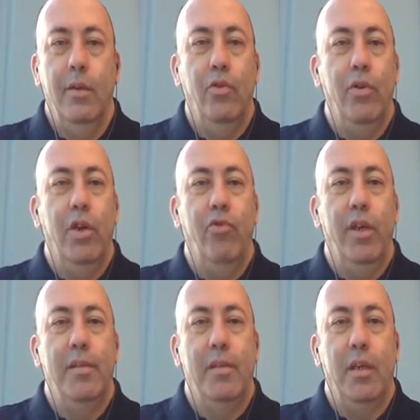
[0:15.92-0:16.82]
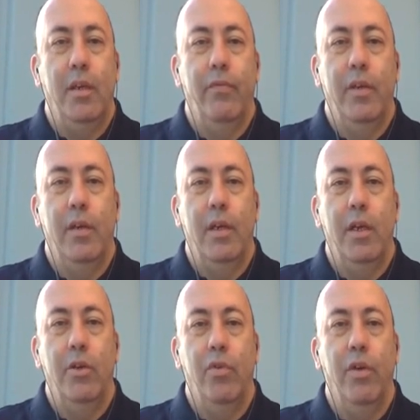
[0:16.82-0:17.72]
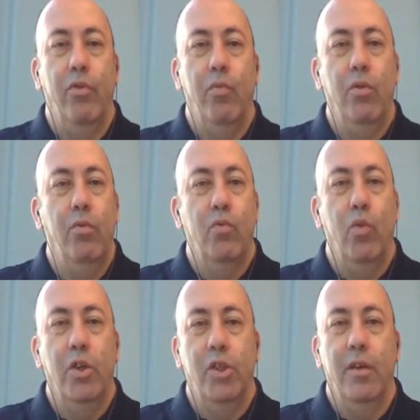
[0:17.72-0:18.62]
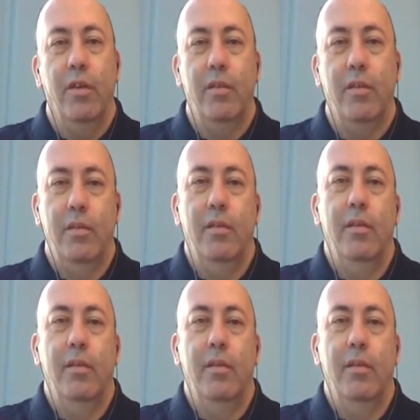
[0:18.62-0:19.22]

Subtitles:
Doing great, Steve, and hi to everyone who's watching us.